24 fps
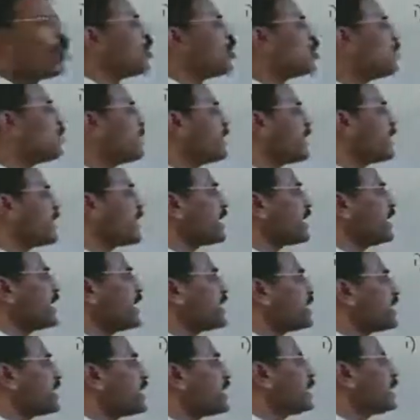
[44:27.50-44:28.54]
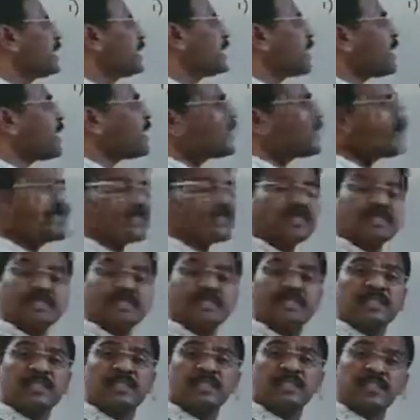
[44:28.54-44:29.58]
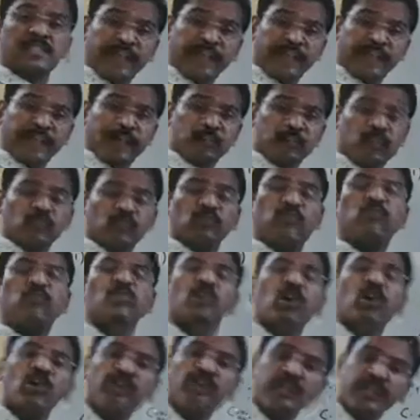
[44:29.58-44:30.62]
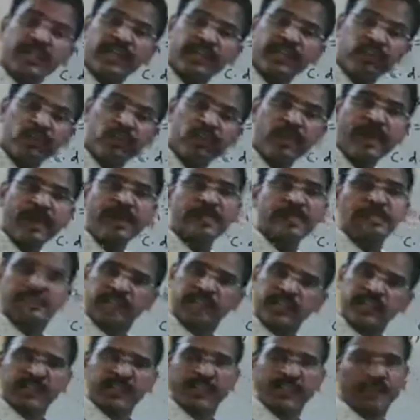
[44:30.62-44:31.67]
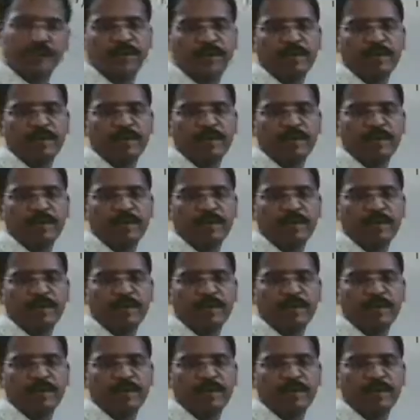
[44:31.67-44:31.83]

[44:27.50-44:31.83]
Or you may take T3 minus T2 or T4 minus T3.